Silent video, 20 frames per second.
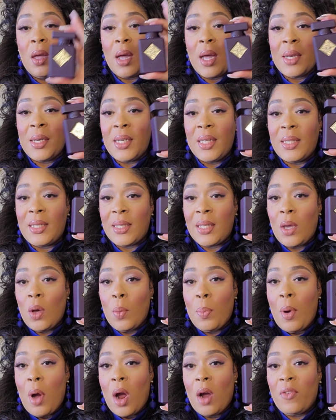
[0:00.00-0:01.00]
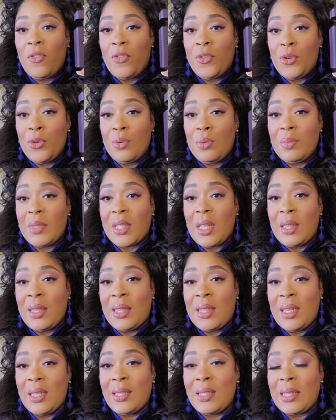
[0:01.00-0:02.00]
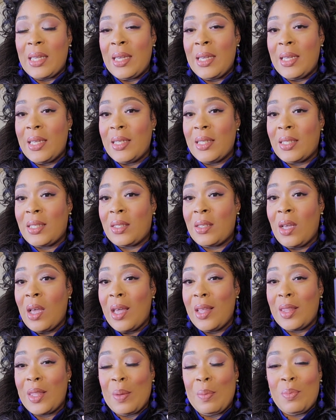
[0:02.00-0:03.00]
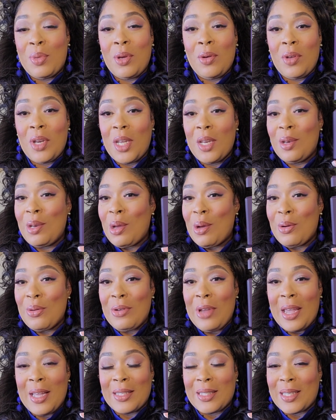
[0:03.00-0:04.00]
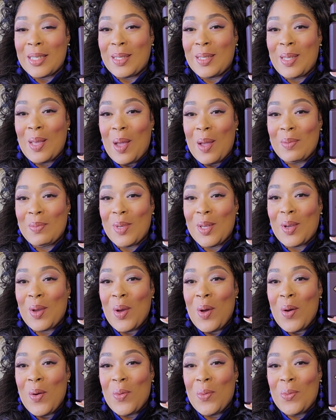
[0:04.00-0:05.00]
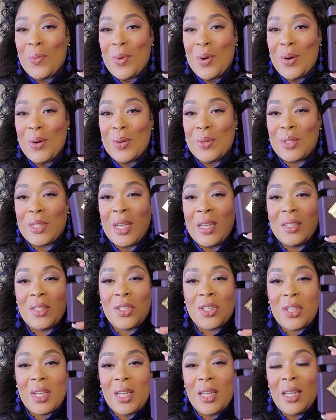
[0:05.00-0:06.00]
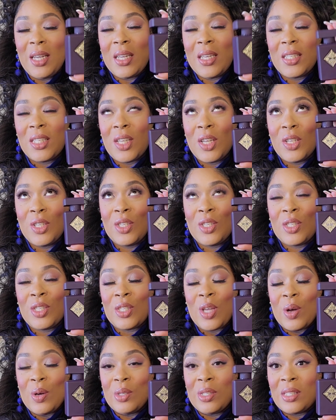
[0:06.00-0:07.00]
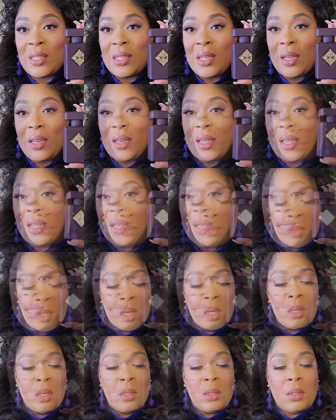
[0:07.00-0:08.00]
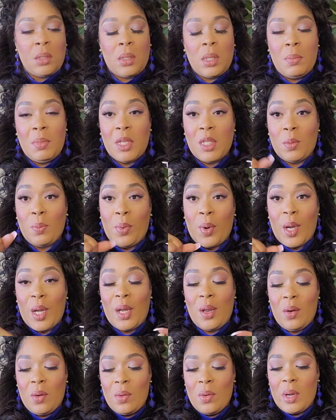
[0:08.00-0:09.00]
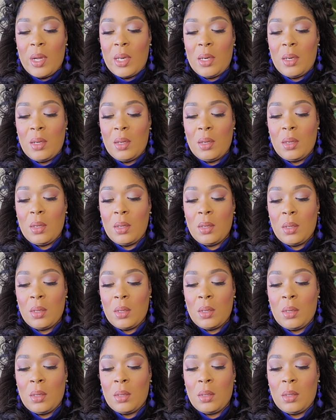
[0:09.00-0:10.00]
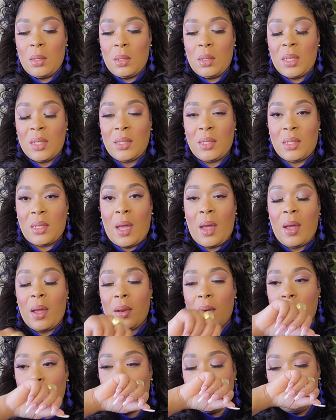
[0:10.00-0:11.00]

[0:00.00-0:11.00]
Initio Parfums. This is the beauty known as Atomic Rose. She is so stunning. So let me spray it on this side.